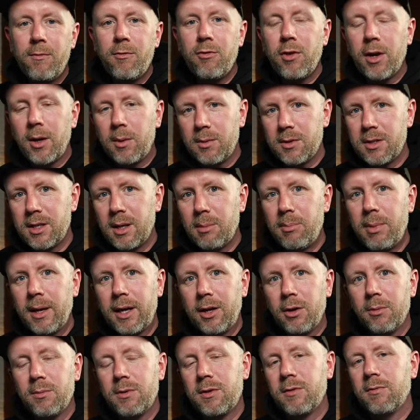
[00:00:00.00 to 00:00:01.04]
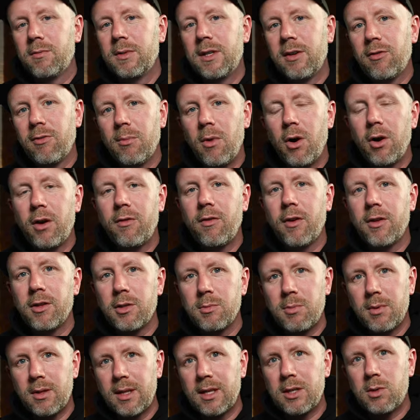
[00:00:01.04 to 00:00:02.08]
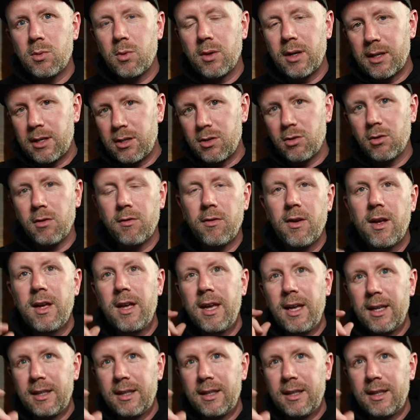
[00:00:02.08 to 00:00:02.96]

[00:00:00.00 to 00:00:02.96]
frequency pickups from different microphones, but this one is sort of,